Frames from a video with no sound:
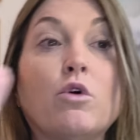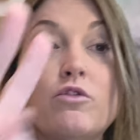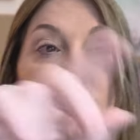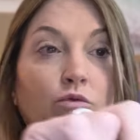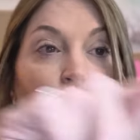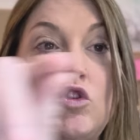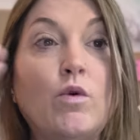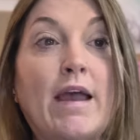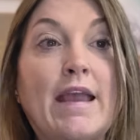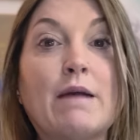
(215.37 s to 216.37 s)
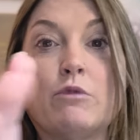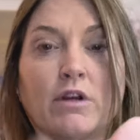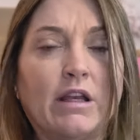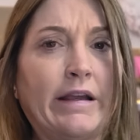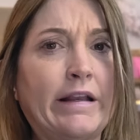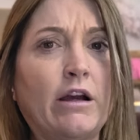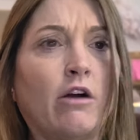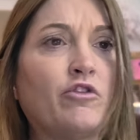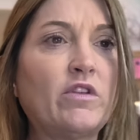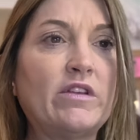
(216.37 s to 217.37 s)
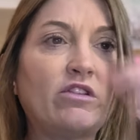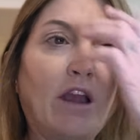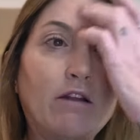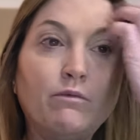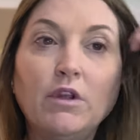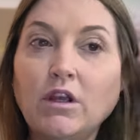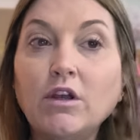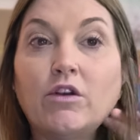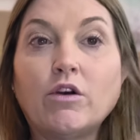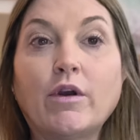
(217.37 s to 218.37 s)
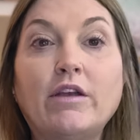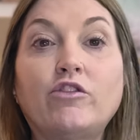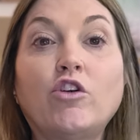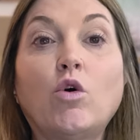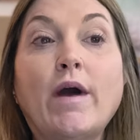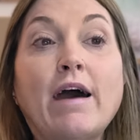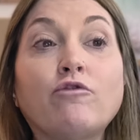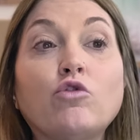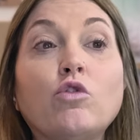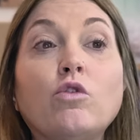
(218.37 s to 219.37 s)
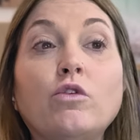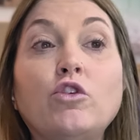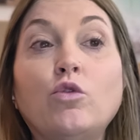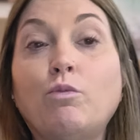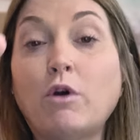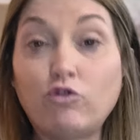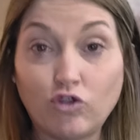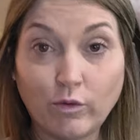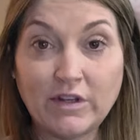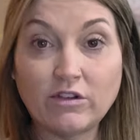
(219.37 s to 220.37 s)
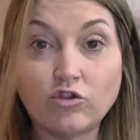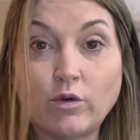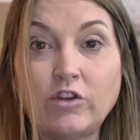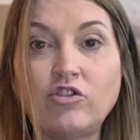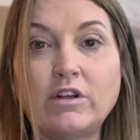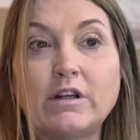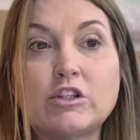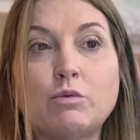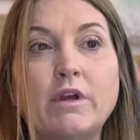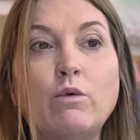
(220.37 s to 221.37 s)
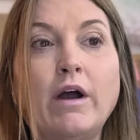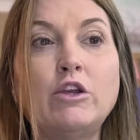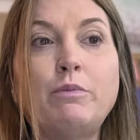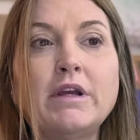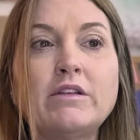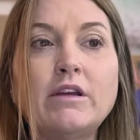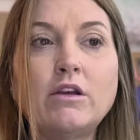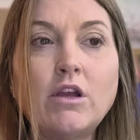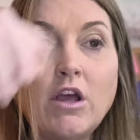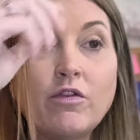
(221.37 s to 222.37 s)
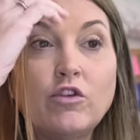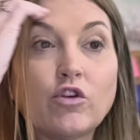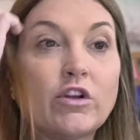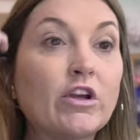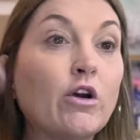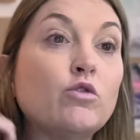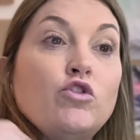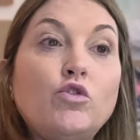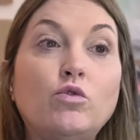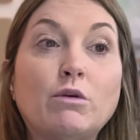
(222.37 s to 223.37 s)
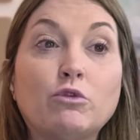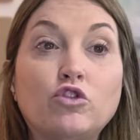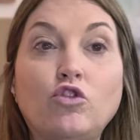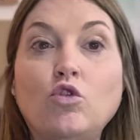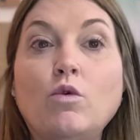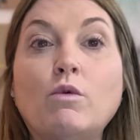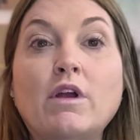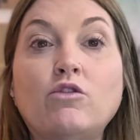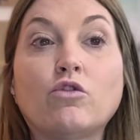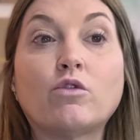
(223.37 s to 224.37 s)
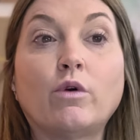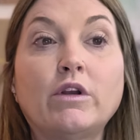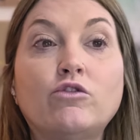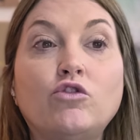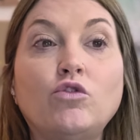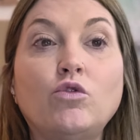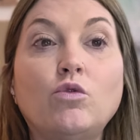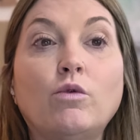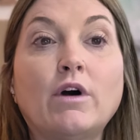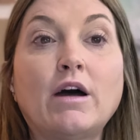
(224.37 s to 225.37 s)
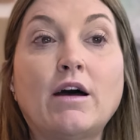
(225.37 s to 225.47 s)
so 2A, I'm looking at it off to the side. Okay, so after you post your research question and explain why you picked it, then you're going to go to number 2 and you're going to